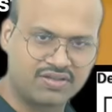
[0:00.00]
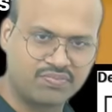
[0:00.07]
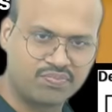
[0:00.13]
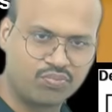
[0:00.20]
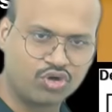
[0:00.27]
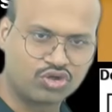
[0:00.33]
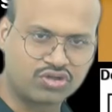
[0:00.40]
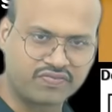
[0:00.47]

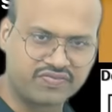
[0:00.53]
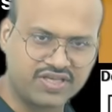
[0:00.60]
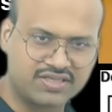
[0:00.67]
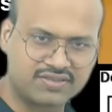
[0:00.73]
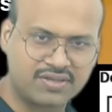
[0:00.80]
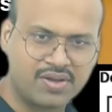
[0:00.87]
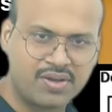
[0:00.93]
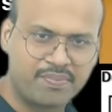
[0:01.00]
both of
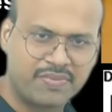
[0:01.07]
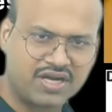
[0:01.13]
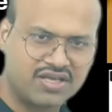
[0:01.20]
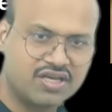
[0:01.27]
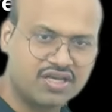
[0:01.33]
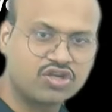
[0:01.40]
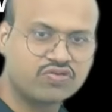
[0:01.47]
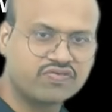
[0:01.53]
these, but
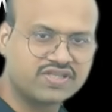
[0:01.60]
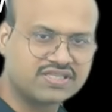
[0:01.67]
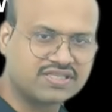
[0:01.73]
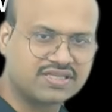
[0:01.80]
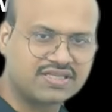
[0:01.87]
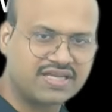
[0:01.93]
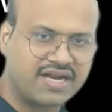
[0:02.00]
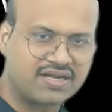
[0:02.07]
here you will
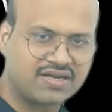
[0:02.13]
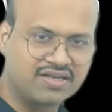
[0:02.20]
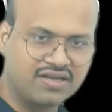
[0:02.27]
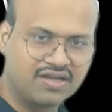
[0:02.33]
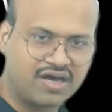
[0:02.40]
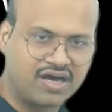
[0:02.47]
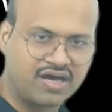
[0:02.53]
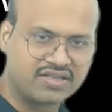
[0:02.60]
see that
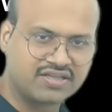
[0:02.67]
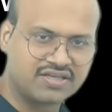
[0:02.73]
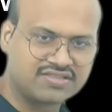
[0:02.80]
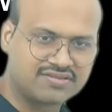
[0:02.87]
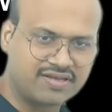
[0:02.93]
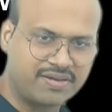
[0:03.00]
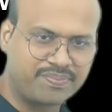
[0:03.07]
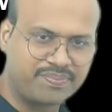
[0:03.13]
the
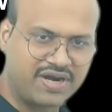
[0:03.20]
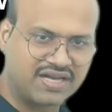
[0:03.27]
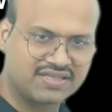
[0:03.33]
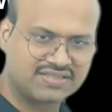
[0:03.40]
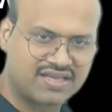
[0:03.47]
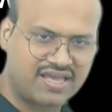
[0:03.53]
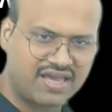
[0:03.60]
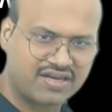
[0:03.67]
sub branch
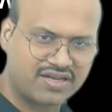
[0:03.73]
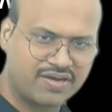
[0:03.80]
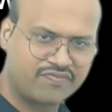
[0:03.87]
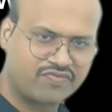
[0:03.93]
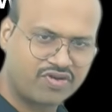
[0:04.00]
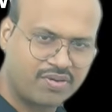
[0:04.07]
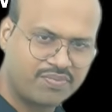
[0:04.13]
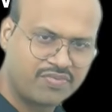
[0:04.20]
can come
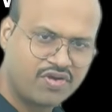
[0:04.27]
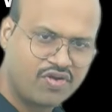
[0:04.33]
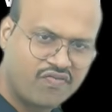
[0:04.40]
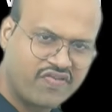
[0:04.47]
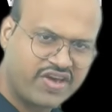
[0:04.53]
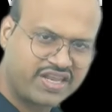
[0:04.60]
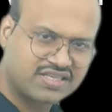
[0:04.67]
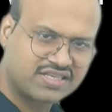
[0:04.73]
from
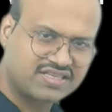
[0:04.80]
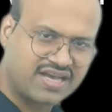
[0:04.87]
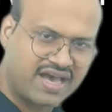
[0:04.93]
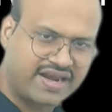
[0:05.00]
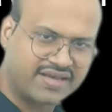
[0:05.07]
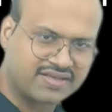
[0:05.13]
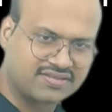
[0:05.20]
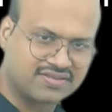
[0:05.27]
various
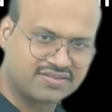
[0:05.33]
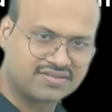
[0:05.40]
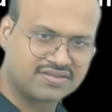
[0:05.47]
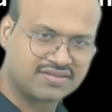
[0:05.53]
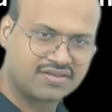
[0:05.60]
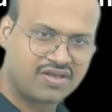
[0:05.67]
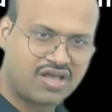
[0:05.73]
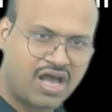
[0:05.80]
directions.
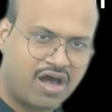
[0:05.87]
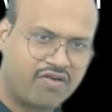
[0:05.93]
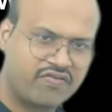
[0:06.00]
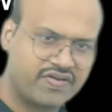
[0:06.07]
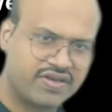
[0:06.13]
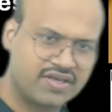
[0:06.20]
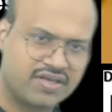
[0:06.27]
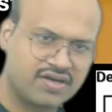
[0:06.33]

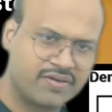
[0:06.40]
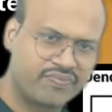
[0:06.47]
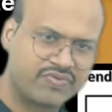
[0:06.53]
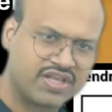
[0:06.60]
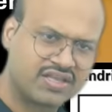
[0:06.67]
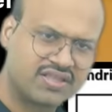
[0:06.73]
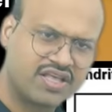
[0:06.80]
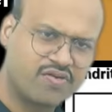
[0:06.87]
However,
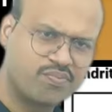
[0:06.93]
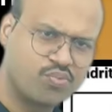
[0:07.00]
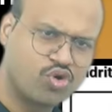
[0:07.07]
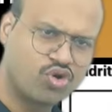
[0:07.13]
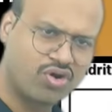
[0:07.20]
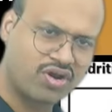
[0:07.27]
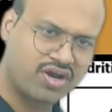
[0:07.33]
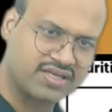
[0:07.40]
here they are
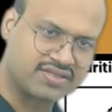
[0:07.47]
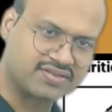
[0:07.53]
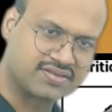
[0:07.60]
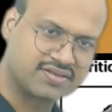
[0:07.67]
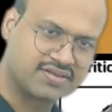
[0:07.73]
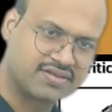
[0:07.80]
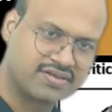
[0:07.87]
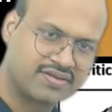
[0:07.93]
more or less,
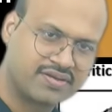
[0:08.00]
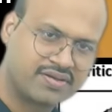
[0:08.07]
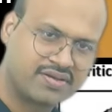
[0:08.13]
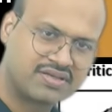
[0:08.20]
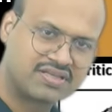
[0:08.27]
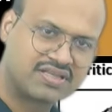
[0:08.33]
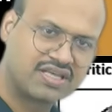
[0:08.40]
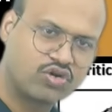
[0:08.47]

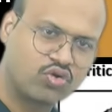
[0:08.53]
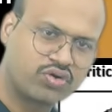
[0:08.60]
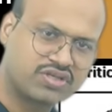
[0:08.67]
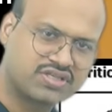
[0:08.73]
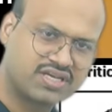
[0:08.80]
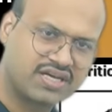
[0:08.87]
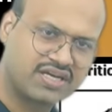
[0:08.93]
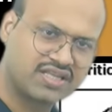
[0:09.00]
they
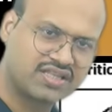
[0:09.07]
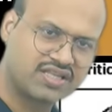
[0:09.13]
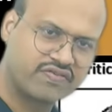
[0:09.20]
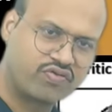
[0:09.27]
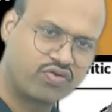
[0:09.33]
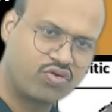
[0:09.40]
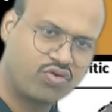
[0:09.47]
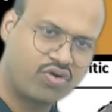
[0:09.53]
originate and they
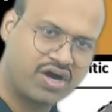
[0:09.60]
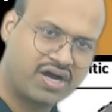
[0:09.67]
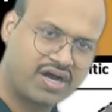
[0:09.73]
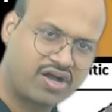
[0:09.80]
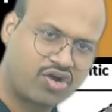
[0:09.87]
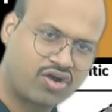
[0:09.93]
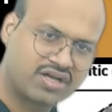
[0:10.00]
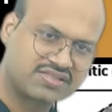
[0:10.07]
flow
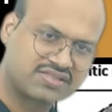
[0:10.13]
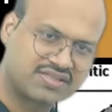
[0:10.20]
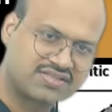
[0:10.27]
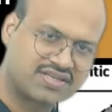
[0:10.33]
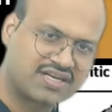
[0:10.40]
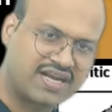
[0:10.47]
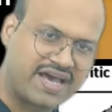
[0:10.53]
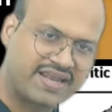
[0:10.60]
a
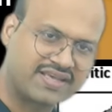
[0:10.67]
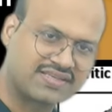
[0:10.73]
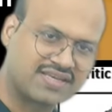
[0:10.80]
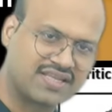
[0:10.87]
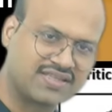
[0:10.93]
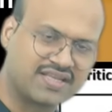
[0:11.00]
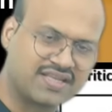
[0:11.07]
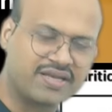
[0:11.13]
consistent direction
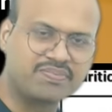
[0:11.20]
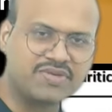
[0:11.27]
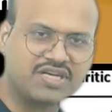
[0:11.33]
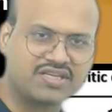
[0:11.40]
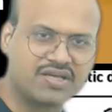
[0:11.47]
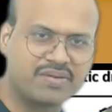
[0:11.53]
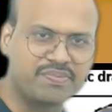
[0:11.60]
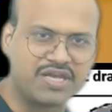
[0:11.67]
and then meet
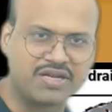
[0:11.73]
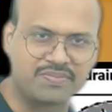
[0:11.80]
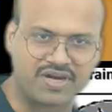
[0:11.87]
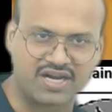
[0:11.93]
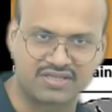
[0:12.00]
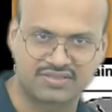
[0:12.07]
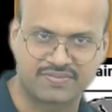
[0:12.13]
the main branch.